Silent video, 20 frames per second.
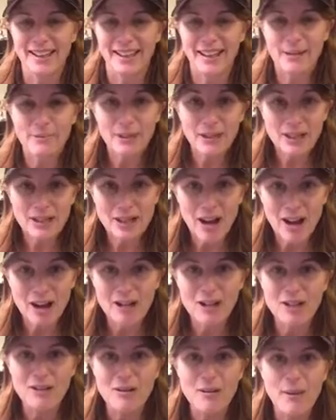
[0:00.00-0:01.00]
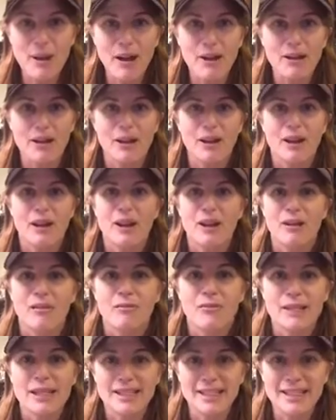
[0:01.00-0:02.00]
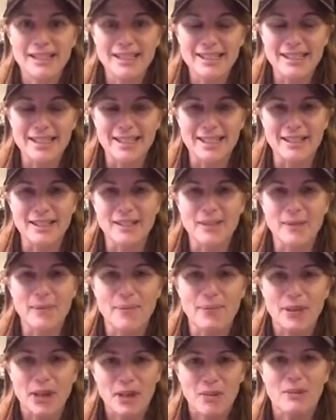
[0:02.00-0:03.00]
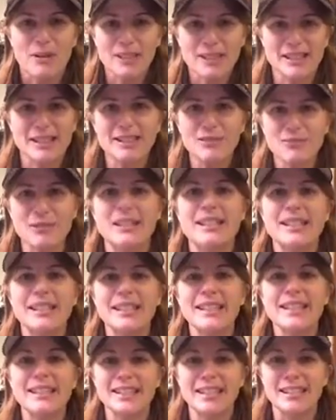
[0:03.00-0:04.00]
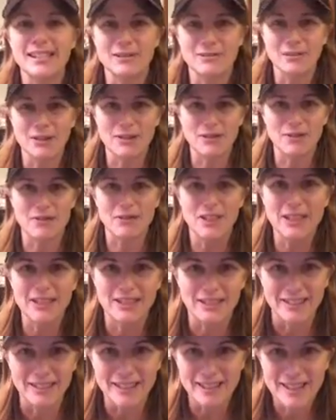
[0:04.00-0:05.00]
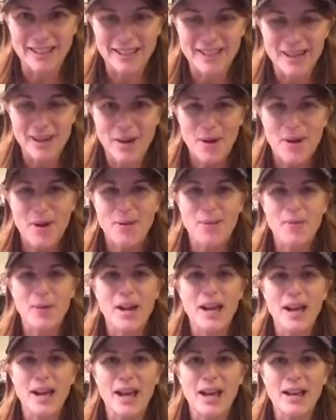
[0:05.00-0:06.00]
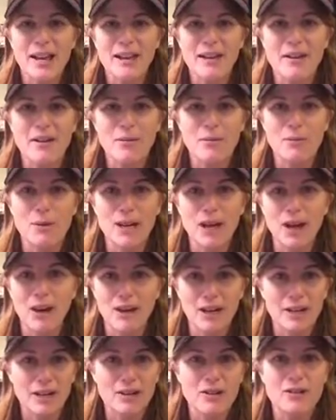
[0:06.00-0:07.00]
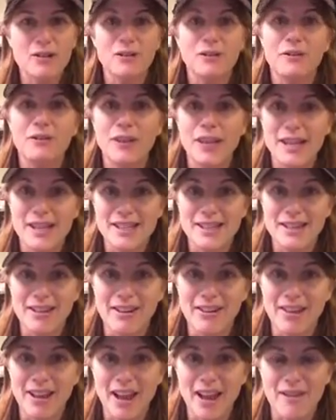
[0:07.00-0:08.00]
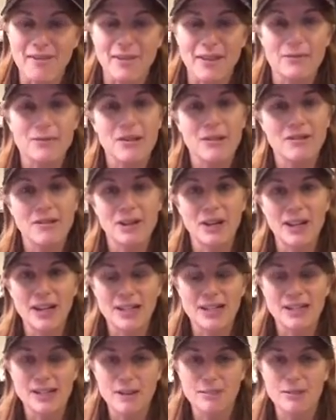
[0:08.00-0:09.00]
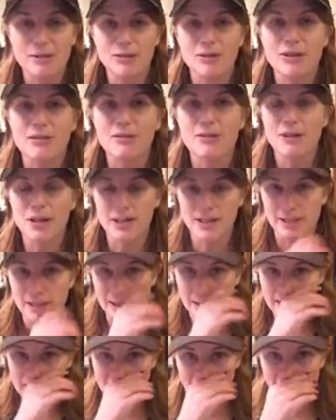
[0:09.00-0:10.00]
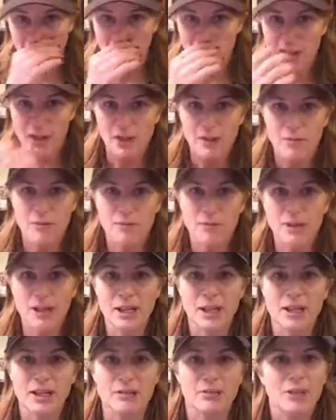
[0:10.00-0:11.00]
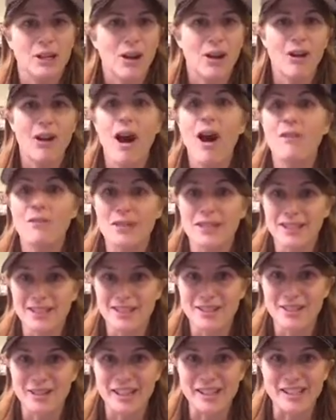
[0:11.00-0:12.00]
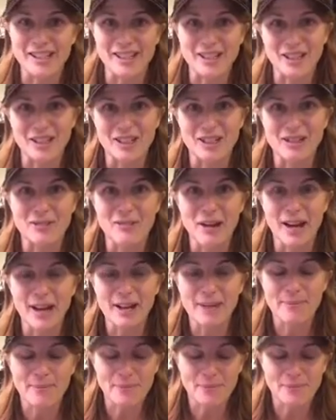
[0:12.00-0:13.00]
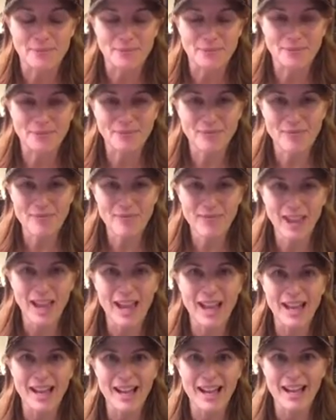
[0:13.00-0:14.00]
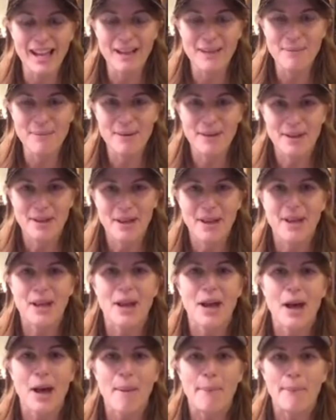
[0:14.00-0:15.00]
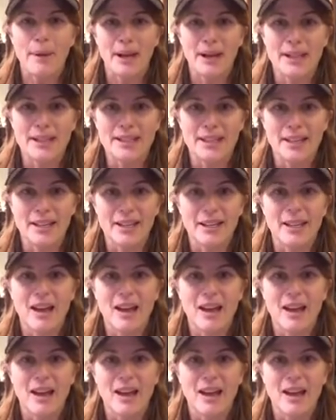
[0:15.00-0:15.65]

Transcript: I'm going to talk to you about resistance. What is this resistance we feel when we are in a new phase in our life and when we're in some sort of transition, which we are often in transitions, right? But